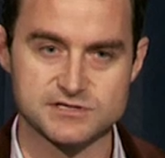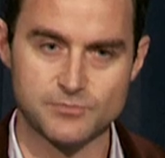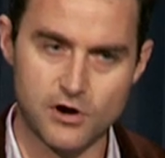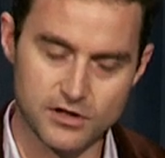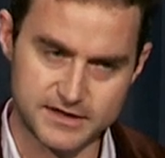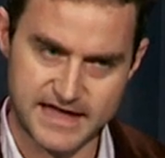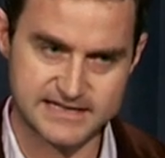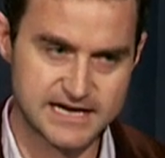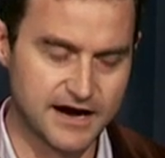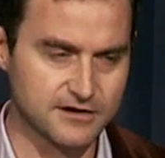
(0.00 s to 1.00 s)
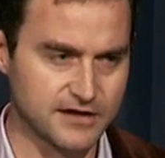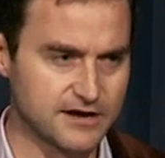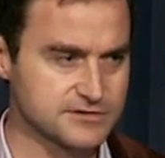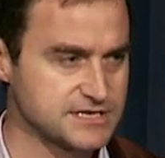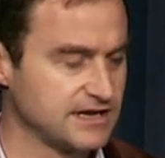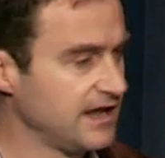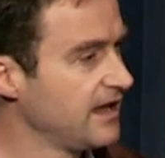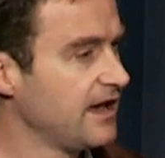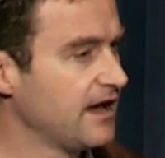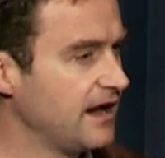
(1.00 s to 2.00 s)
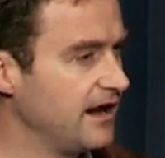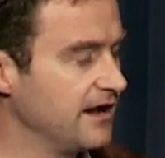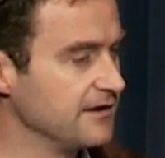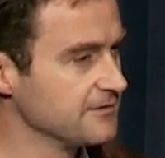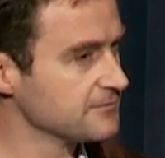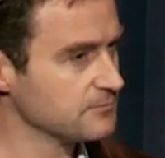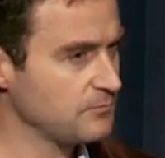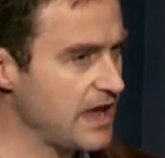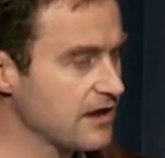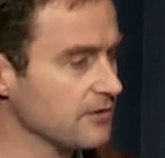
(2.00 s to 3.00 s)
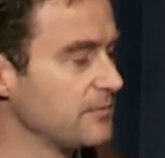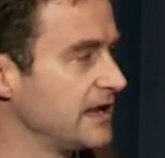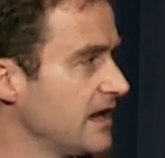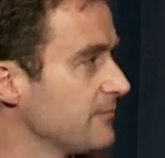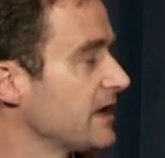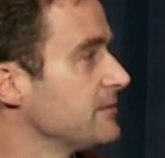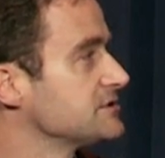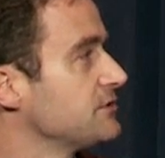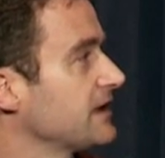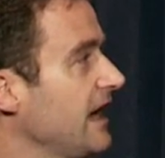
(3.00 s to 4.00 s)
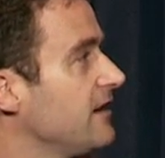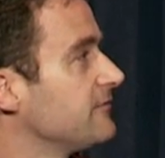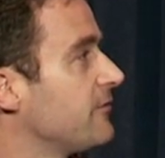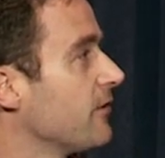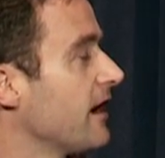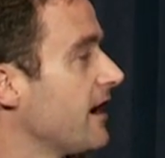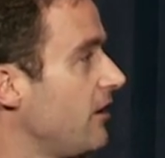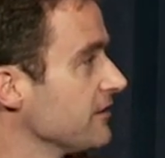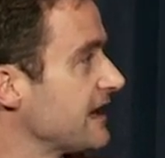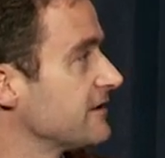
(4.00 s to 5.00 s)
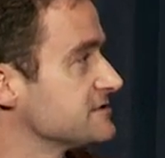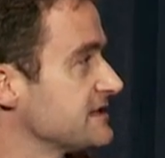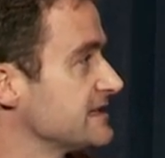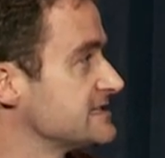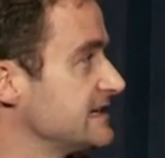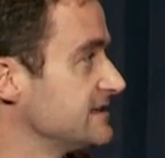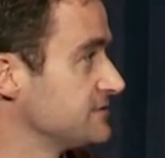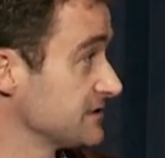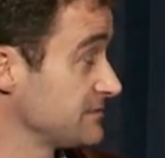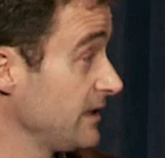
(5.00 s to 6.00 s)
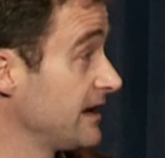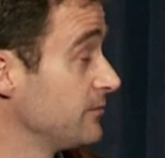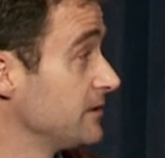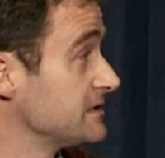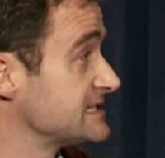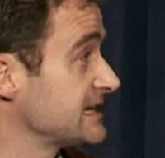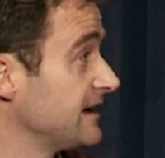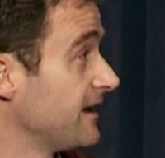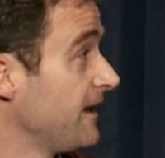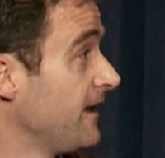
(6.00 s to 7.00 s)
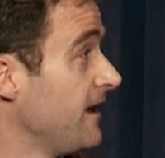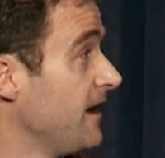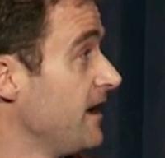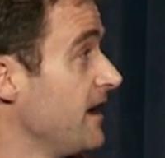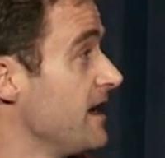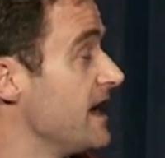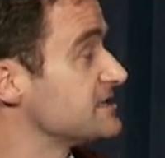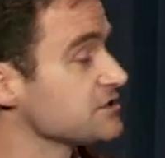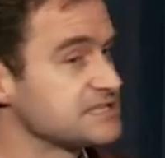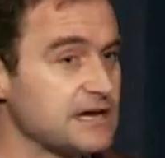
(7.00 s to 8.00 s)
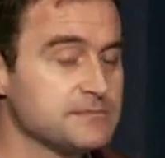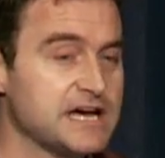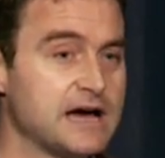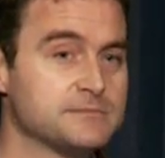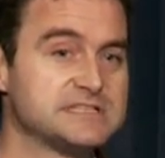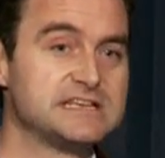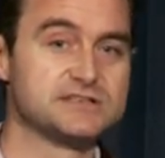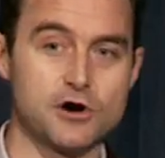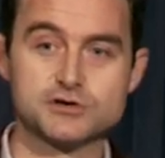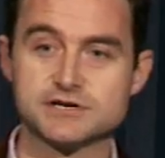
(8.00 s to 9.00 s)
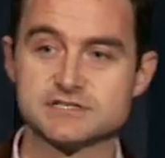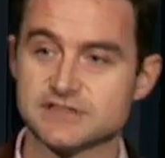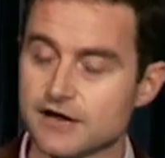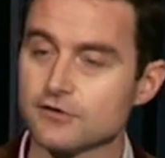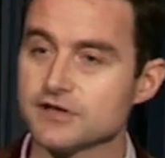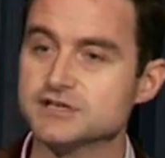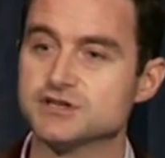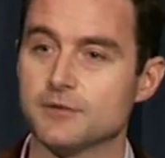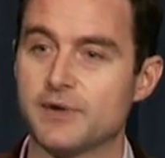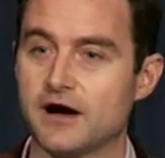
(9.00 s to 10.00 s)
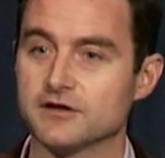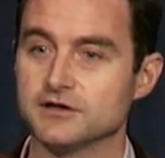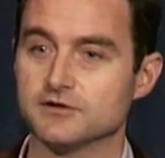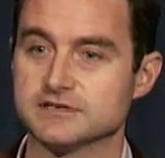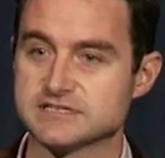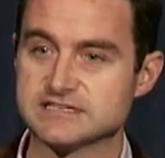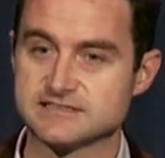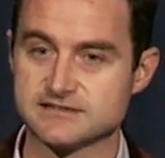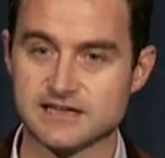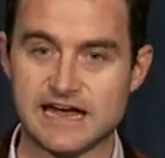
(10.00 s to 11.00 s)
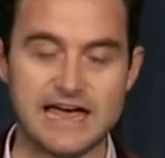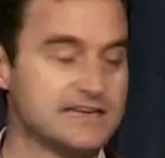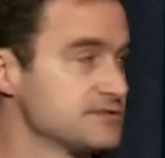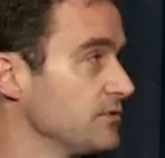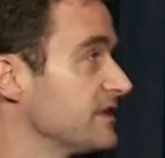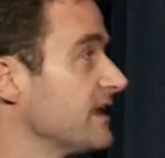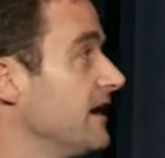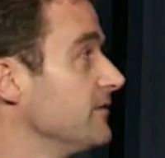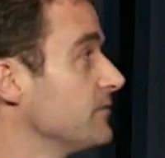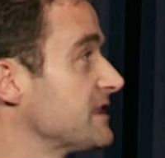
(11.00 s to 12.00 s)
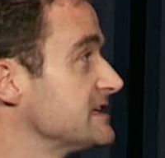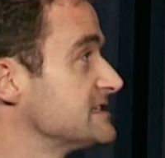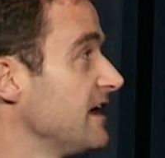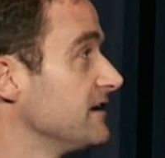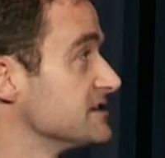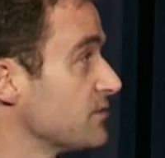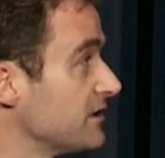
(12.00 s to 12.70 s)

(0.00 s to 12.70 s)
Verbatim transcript: small and that tidal energy may or may not be able to account for all the energy that's needed to explain what we see. And so sometimes these oceans literally jump out at you, as is the case with Enceladus,